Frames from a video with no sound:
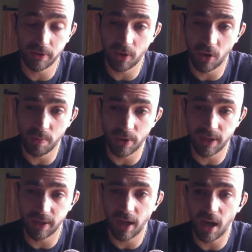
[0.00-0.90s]

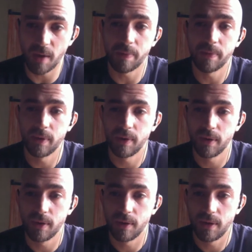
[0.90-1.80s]
opening up,
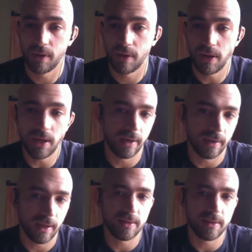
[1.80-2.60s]
yeah, that